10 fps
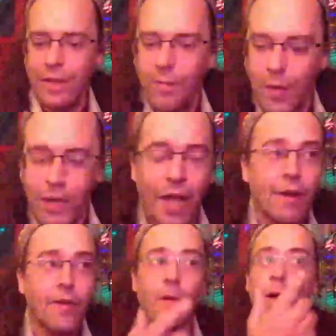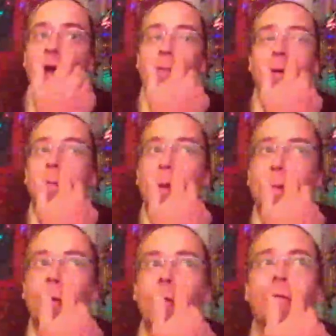I don't know why. When
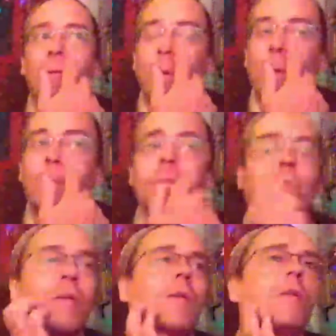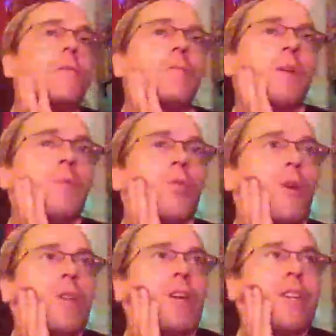people
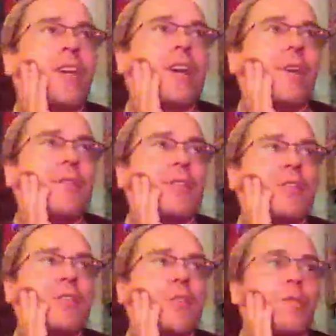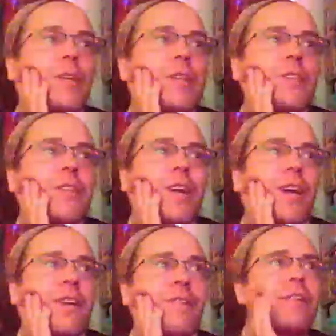work like that, I always assume it's
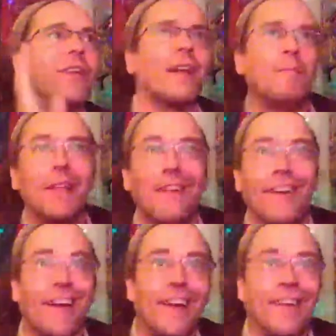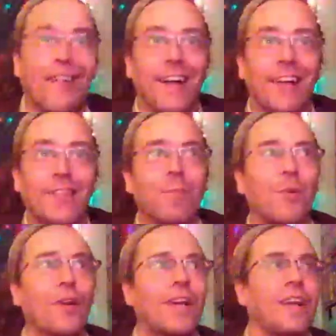like you got to be there at 8 o'clock in the
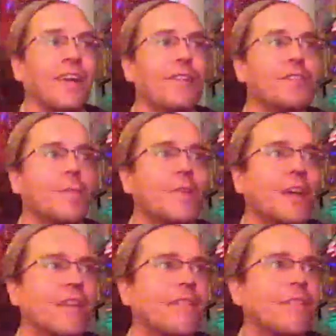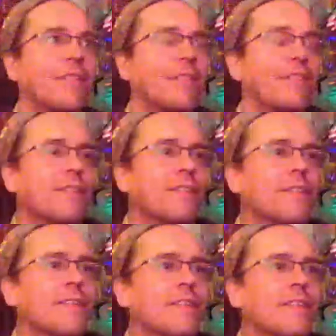morning or something.
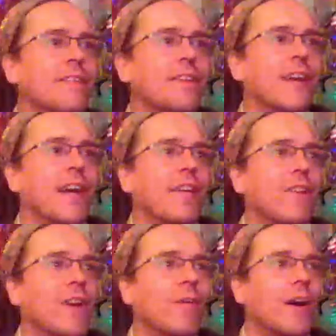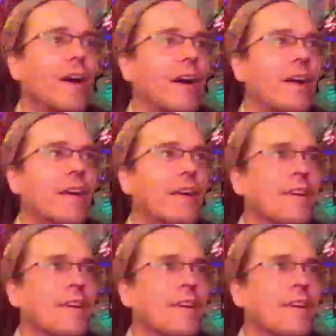I don't know why.